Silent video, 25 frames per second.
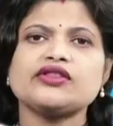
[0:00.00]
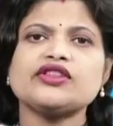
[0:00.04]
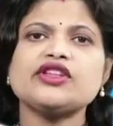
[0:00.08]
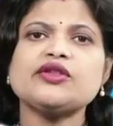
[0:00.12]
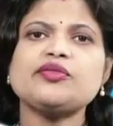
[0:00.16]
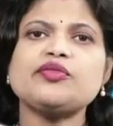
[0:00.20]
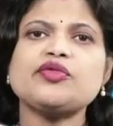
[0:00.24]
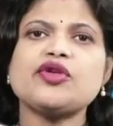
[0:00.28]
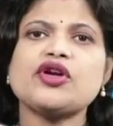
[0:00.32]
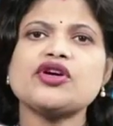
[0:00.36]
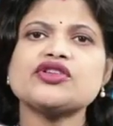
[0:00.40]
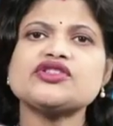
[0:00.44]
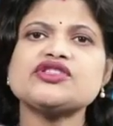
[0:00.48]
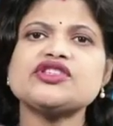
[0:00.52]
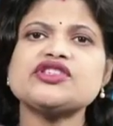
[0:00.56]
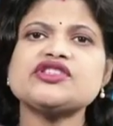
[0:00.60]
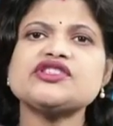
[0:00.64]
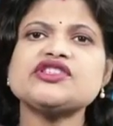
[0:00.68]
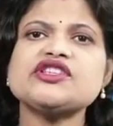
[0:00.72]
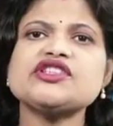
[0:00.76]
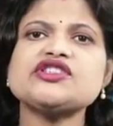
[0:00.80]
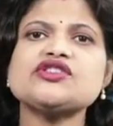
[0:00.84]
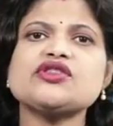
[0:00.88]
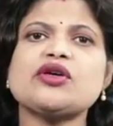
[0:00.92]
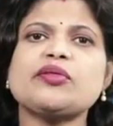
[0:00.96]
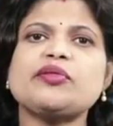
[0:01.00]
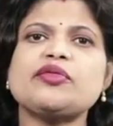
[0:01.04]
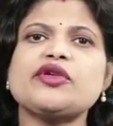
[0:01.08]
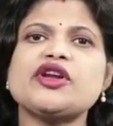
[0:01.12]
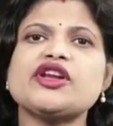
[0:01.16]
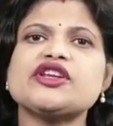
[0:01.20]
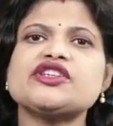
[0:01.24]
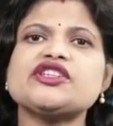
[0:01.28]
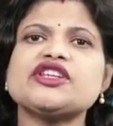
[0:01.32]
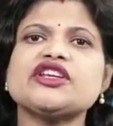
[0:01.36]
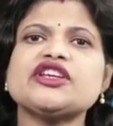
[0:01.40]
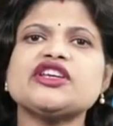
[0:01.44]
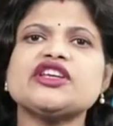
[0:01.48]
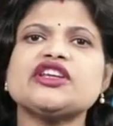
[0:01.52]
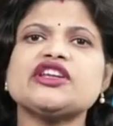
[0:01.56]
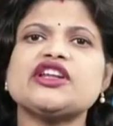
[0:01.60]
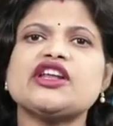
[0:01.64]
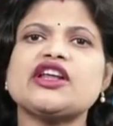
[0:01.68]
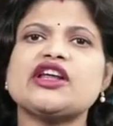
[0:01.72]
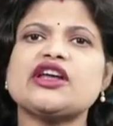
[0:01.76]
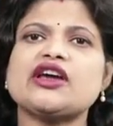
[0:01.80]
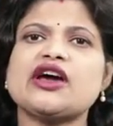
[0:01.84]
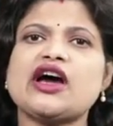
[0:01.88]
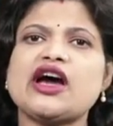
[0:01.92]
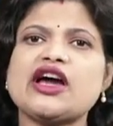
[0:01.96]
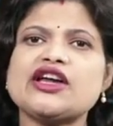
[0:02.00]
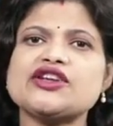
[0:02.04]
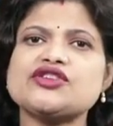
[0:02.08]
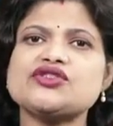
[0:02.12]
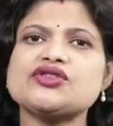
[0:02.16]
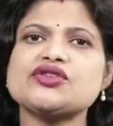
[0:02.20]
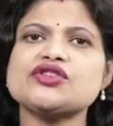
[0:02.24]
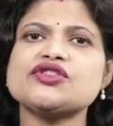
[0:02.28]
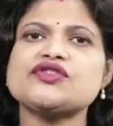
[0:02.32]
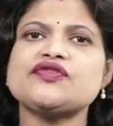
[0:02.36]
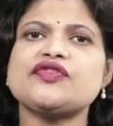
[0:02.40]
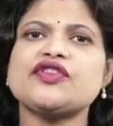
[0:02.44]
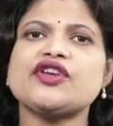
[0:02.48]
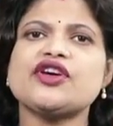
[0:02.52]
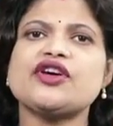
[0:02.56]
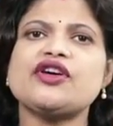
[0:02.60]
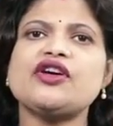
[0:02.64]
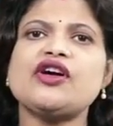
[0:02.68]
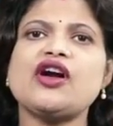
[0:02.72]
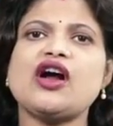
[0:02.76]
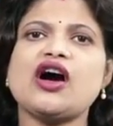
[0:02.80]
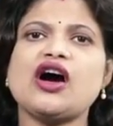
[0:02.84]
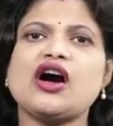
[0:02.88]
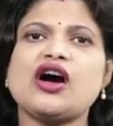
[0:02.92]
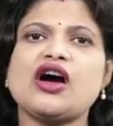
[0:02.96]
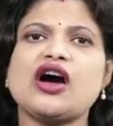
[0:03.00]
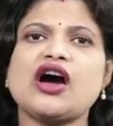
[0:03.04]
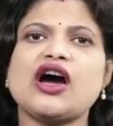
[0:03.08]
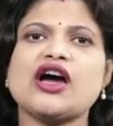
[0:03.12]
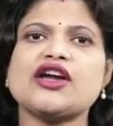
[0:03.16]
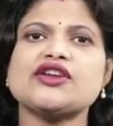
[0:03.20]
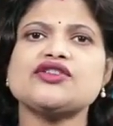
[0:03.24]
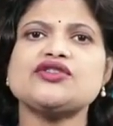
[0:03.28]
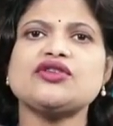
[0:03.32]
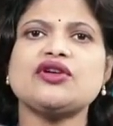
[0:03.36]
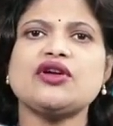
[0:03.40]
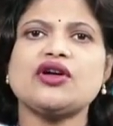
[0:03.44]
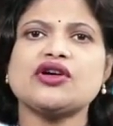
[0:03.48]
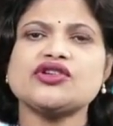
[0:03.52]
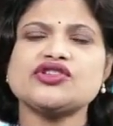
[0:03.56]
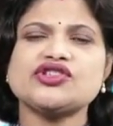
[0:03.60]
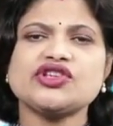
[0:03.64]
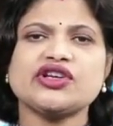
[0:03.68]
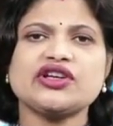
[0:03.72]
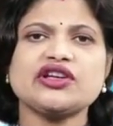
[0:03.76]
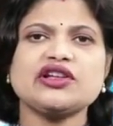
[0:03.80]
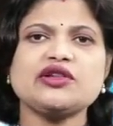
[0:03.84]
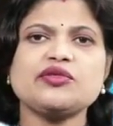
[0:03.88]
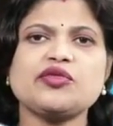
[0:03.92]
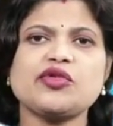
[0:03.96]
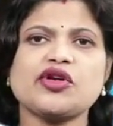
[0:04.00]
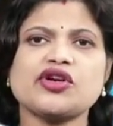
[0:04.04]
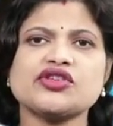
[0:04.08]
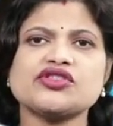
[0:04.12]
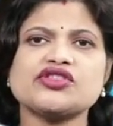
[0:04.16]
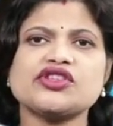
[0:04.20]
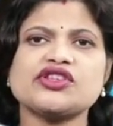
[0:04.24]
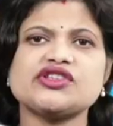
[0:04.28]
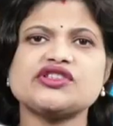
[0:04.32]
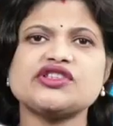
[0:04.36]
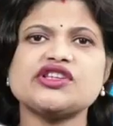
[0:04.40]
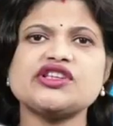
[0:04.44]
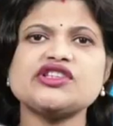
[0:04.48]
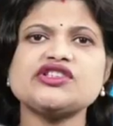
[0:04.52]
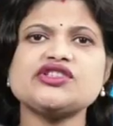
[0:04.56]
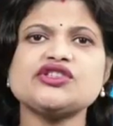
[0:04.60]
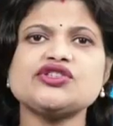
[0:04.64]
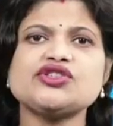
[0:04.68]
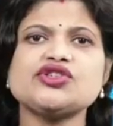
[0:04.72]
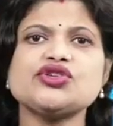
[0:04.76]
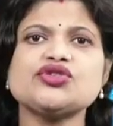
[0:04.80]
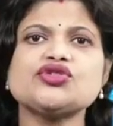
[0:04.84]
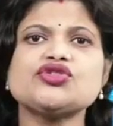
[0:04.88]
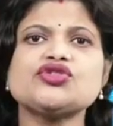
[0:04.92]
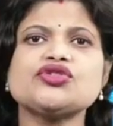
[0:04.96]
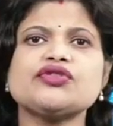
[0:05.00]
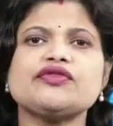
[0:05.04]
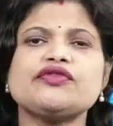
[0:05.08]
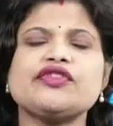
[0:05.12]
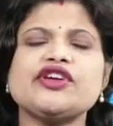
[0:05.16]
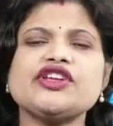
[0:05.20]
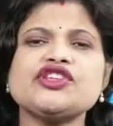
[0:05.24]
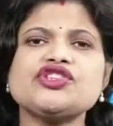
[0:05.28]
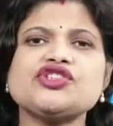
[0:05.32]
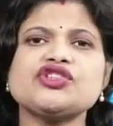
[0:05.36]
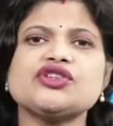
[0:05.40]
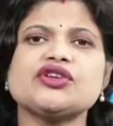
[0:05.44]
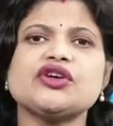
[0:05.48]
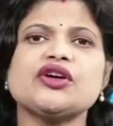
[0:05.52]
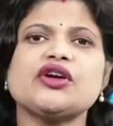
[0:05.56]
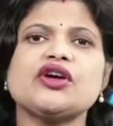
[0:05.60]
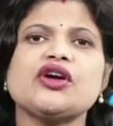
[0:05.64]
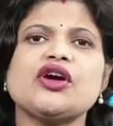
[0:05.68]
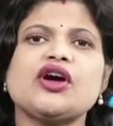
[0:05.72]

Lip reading: The processes operating in hydrosphere are hydrological processes, due to which